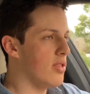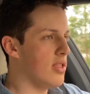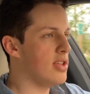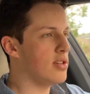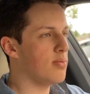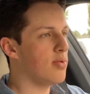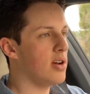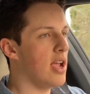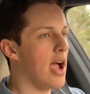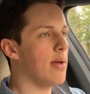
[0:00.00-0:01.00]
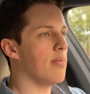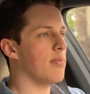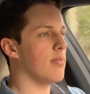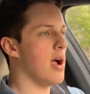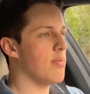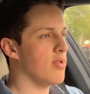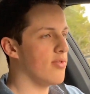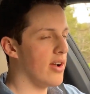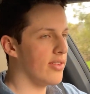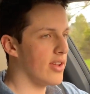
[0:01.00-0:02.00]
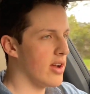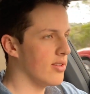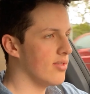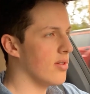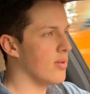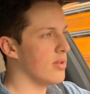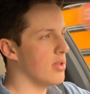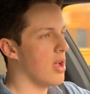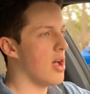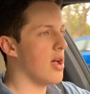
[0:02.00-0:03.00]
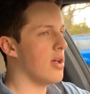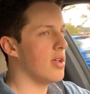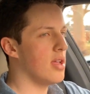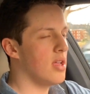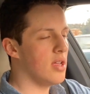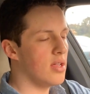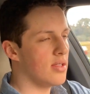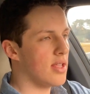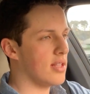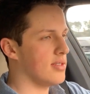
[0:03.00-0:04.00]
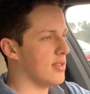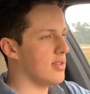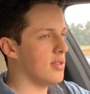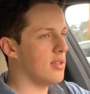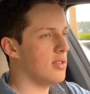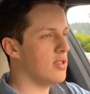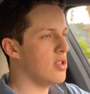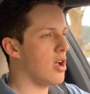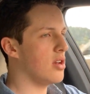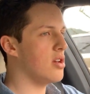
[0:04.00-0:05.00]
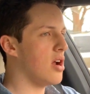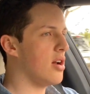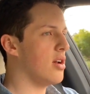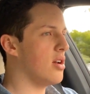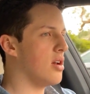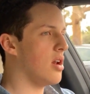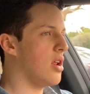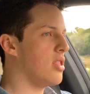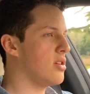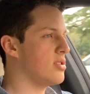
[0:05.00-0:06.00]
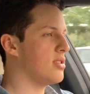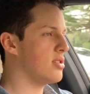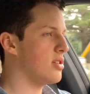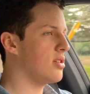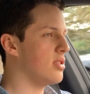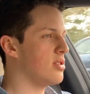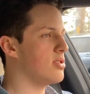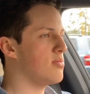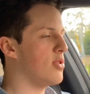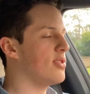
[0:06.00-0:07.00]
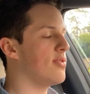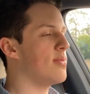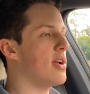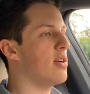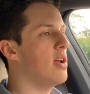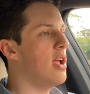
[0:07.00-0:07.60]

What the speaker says: these are pretty high profile tires, so that's not there's some noise from there.